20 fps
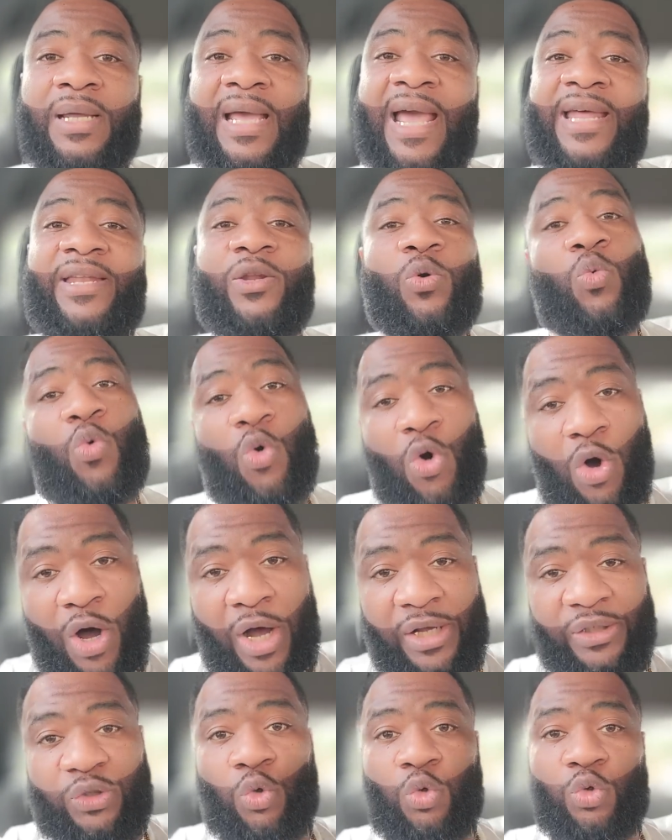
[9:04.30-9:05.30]
And the
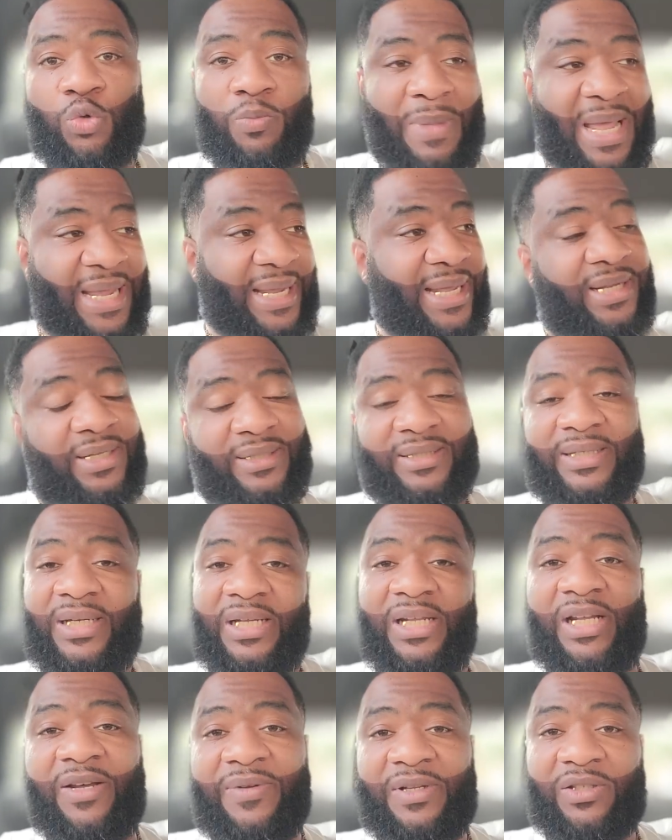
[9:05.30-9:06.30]
ones who's making us
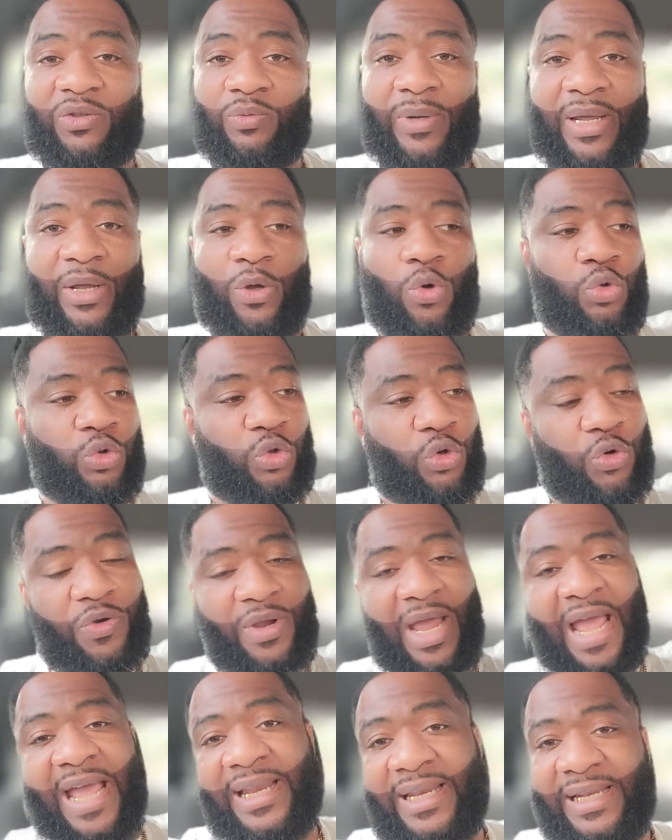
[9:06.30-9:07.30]
live this way, who's
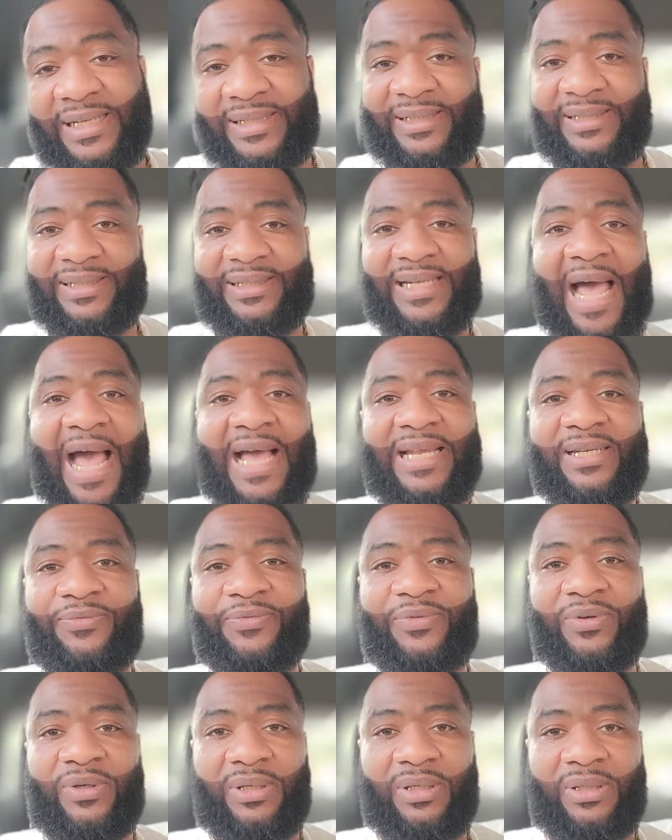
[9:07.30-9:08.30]
creating this
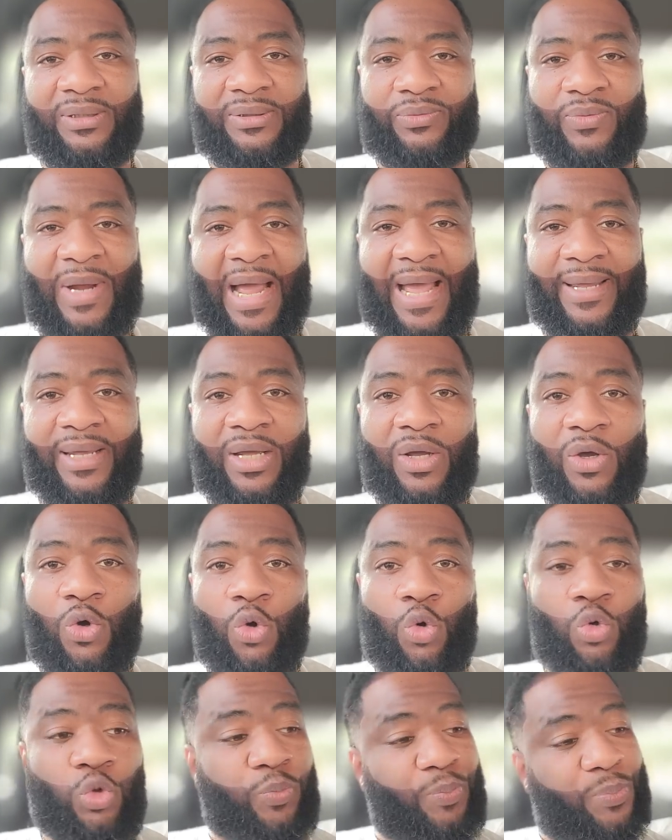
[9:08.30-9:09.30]
society for us, right?
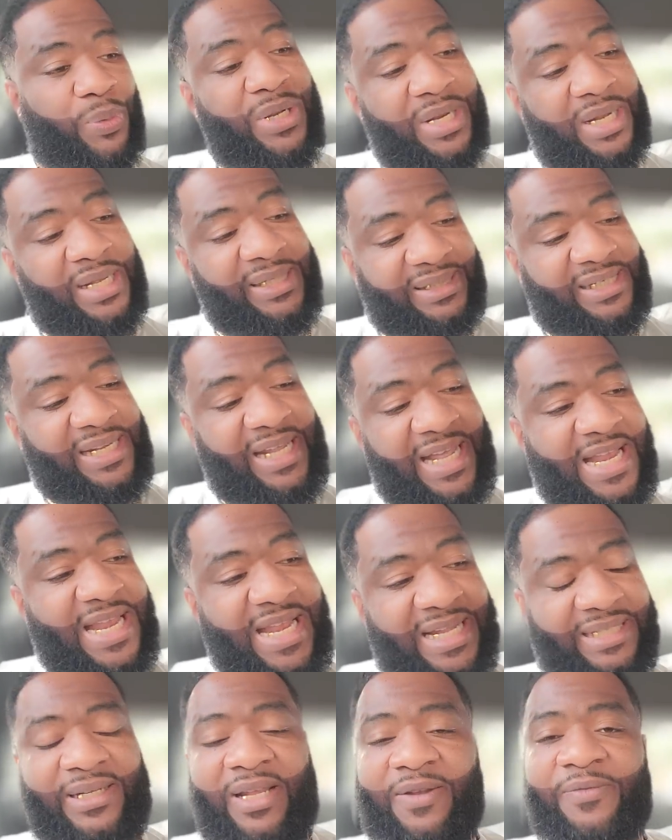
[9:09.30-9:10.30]
Who's putting us
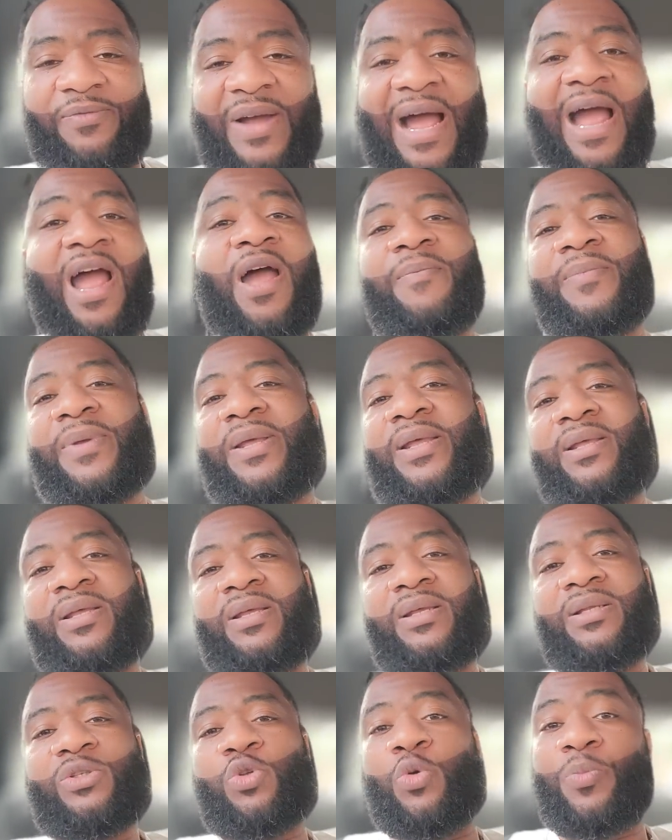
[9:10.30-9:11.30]
in this environment
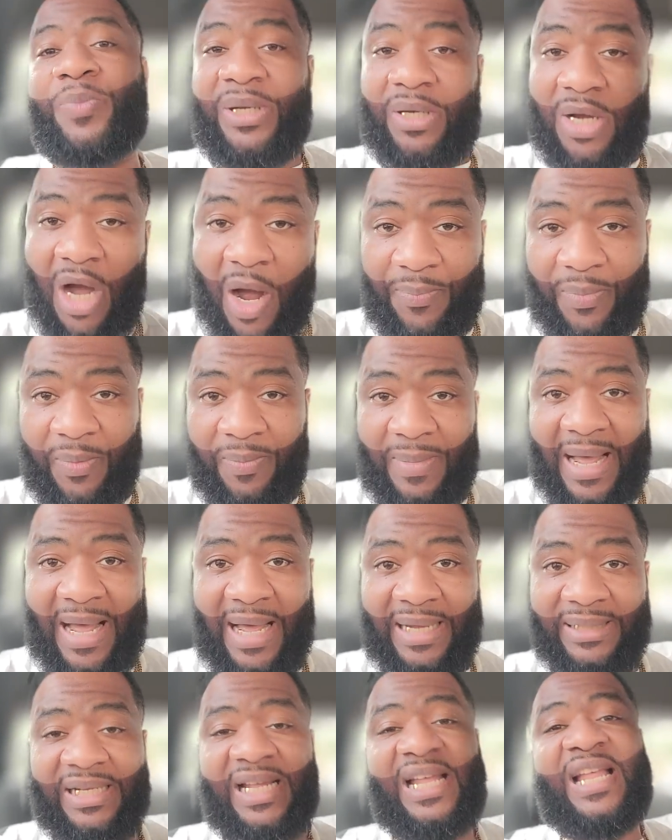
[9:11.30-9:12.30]
to be
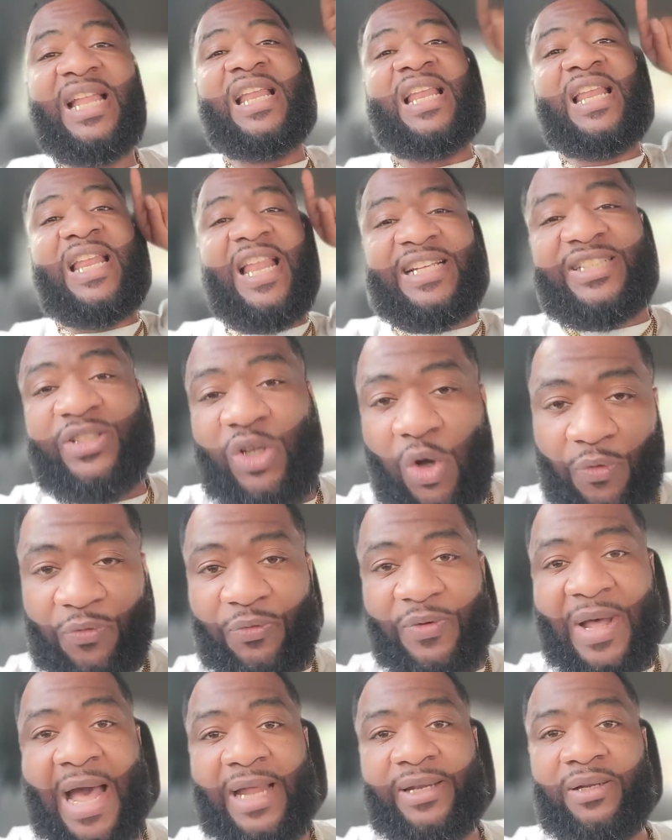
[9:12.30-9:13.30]
compromised, let's go
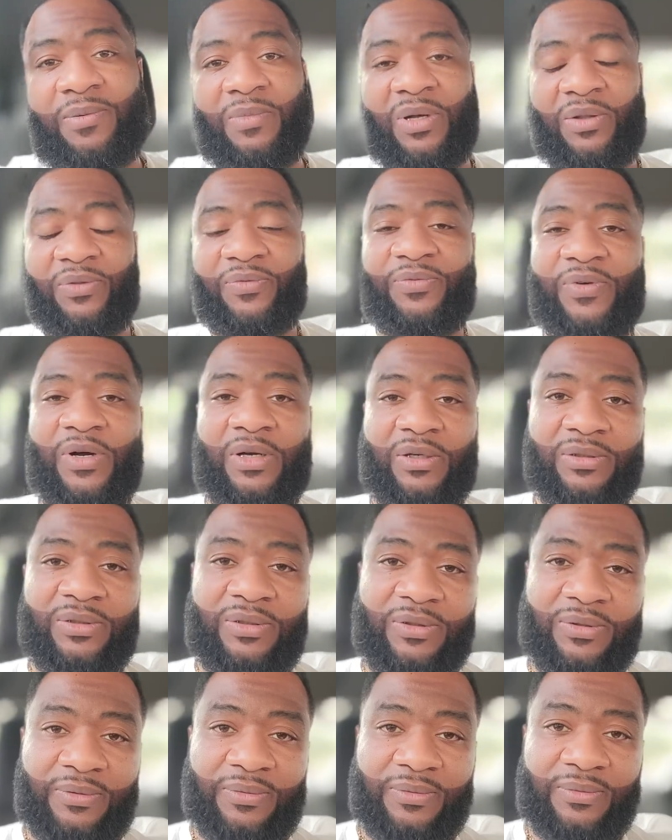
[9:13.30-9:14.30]
find them
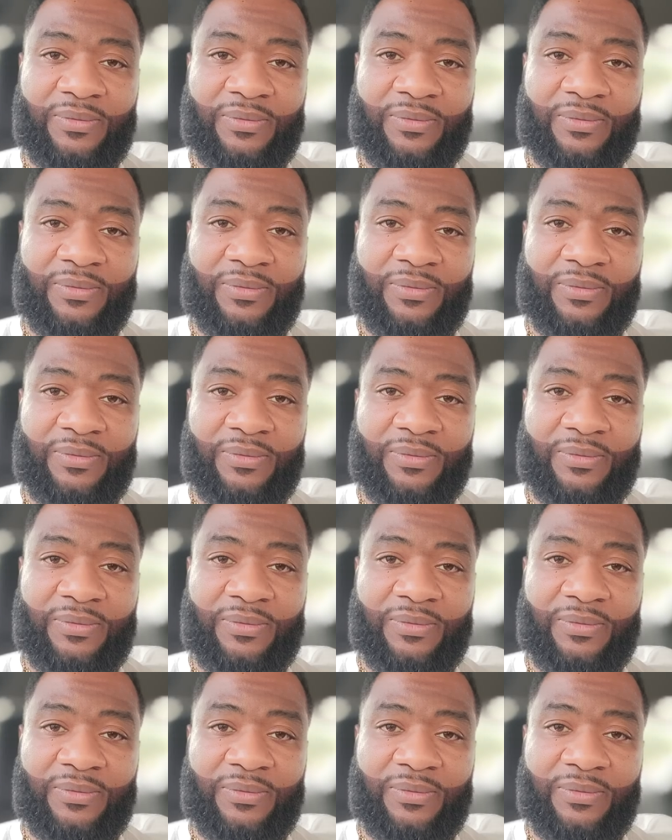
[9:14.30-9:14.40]
motherfuckers.